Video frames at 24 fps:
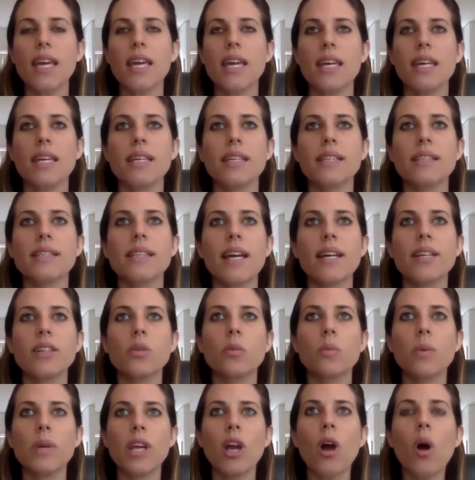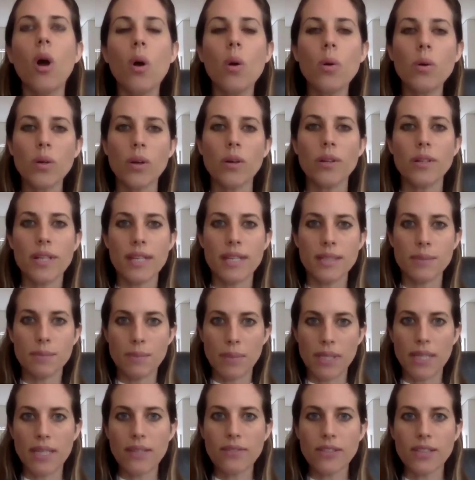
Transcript: is that we hold on to these belief